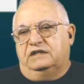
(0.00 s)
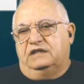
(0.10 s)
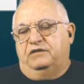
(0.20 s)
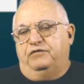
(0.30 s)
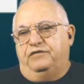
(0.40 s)

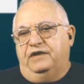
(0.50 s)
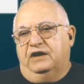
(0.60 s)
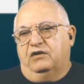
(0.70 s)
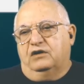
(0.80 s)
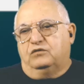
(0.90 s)
if we
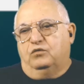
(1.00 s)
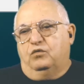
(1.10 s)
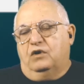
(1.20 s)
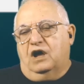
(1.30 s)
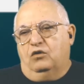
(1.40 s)
figure out
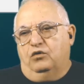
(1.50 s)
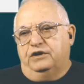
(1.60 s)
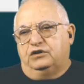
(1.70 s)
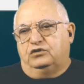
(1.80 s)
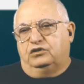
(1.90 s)
how long
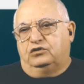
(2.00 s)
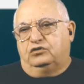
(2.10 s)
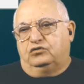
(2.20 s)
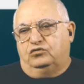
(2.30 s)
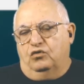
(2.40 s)
it
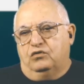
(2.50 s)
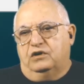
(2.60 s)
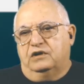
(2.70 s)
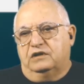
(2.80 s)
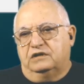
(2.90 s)
took,
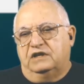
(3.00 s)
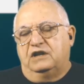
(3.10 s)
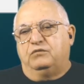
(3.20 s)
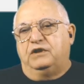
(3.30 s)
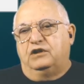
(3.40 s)

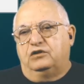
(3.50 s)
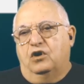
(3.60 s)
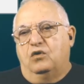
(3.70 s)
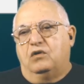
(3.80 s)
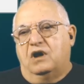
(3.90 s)
then we'll
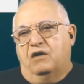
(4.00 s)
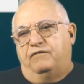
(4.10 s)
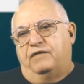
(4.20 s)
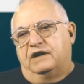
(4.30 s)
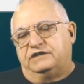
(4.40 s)
know how
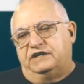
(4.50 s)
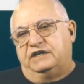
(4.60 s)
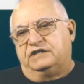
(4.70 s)
far things